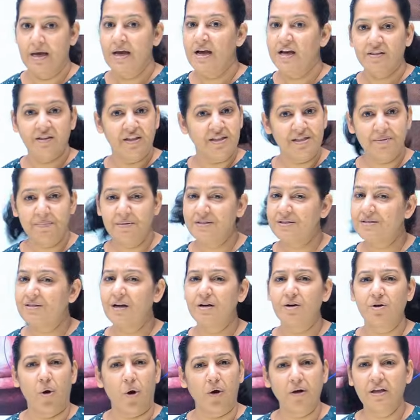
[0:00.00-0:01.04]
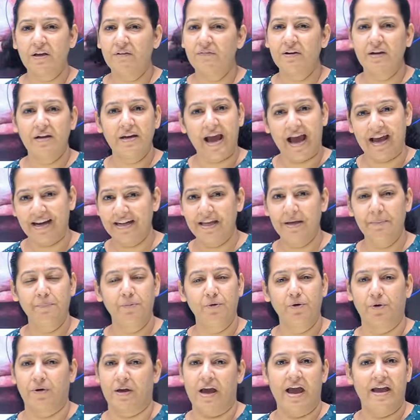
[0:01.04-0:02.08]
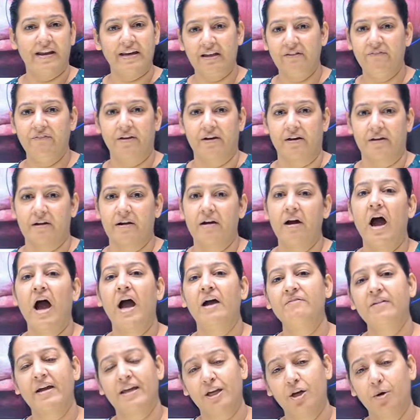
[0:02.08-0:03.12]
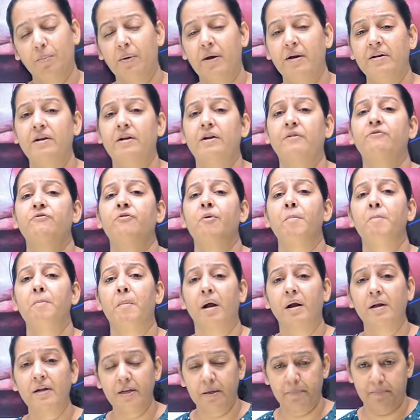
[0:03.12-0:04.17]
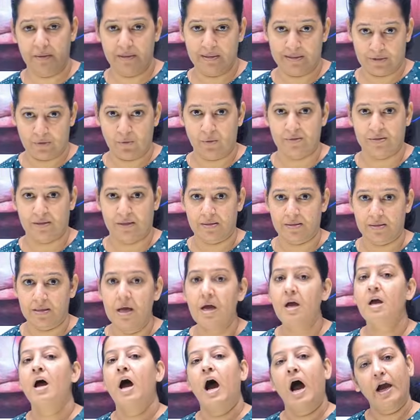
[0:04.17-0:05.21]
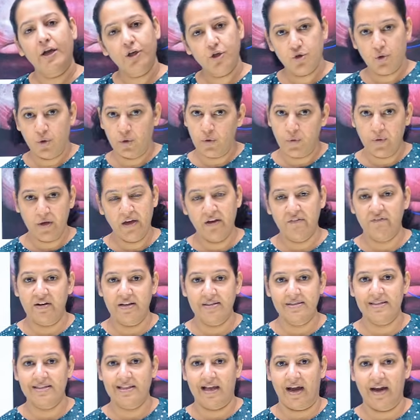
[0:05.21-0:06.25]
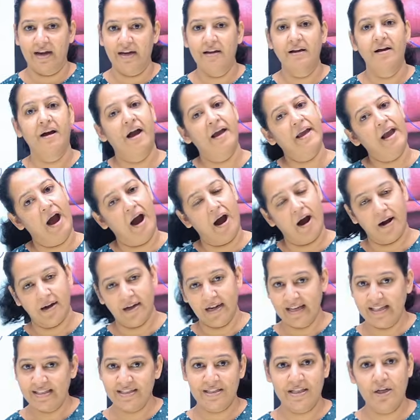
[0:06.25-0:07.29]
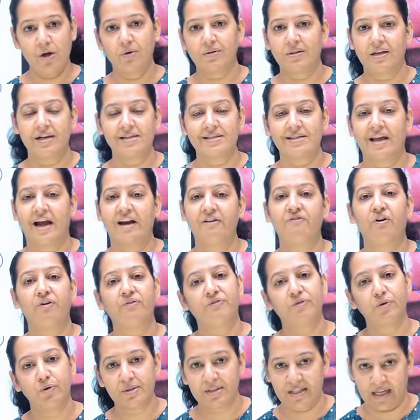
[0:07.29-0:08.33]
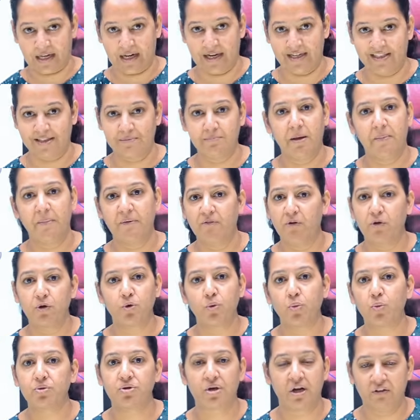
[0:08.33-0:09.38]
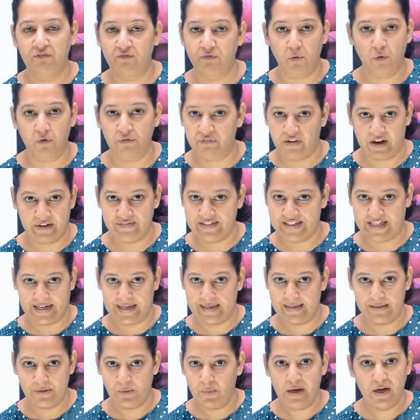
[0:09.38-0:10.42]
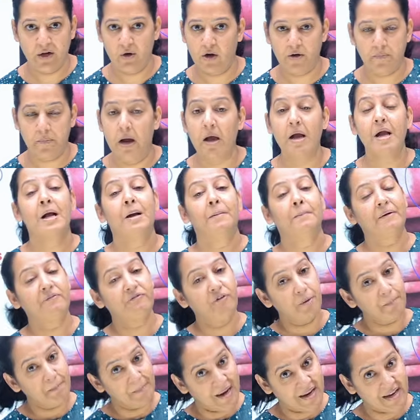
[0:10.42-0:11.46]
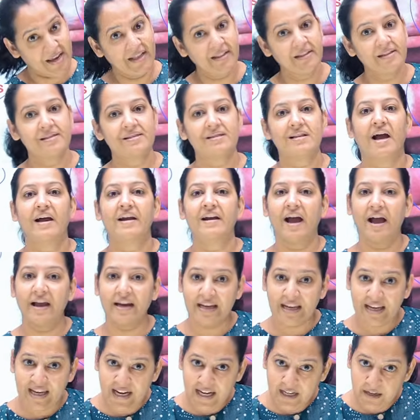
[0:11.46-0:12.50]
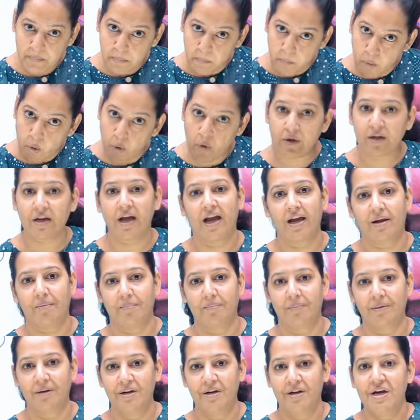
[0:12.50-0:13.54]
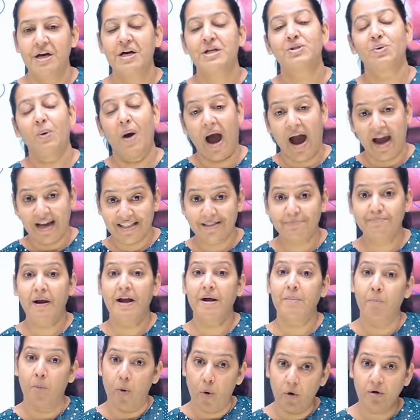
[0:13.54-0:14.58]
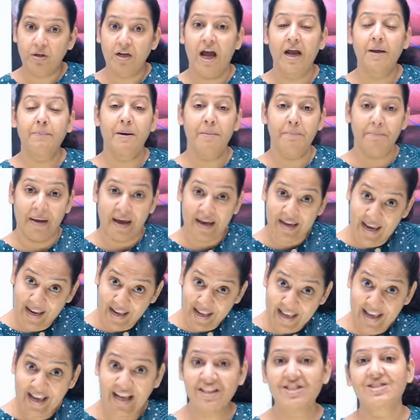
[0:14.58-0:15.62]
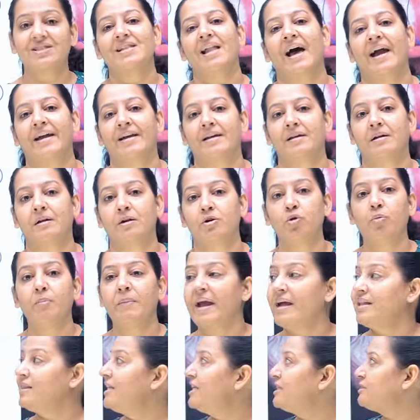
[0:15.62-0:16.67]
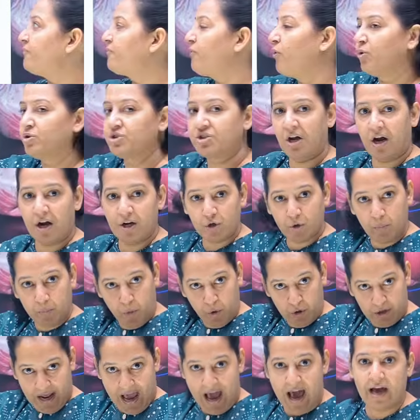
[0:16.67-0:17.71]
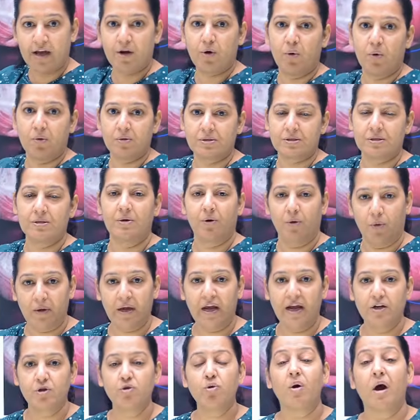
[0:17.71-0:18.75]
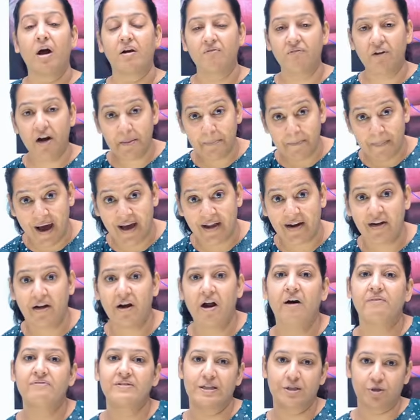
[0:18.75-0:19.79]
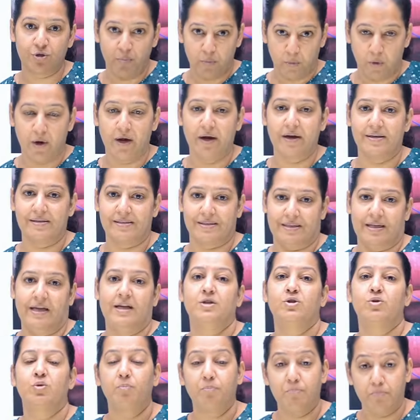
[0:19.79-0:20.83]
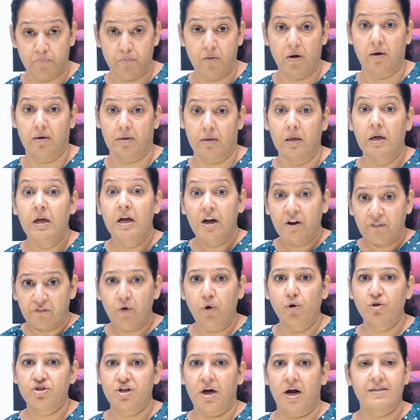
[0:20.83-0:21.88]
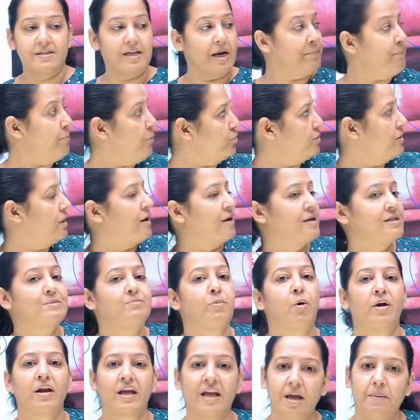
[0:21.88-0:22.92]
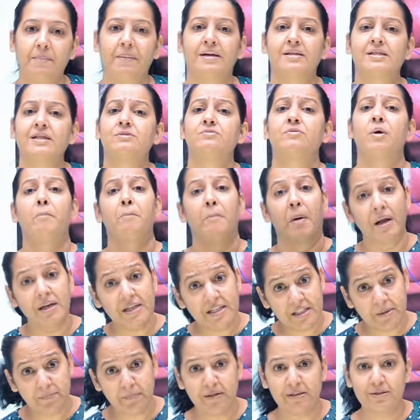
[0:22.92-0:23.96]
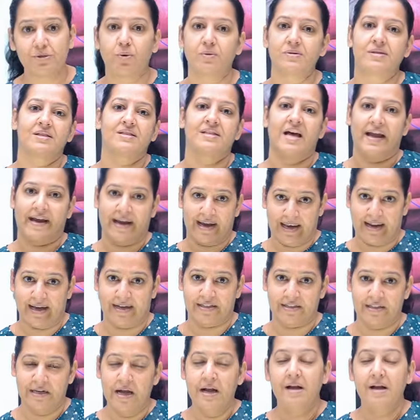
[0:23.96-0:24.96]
These images are not given in any book, anywhere. I have accumulated it from multiple sources. I show you here one slide. I hardly stay on that slide for few seconds, maybe for 2, 3, 4, 5 seconds. Okay, not, but for making this slide, I need more time. So I spend more time in making each slide to make these flowchart, to put arrows, okay, to convert paragraphs into bullets, into flowcharts, and put the corresponding images from multiple sources I collect.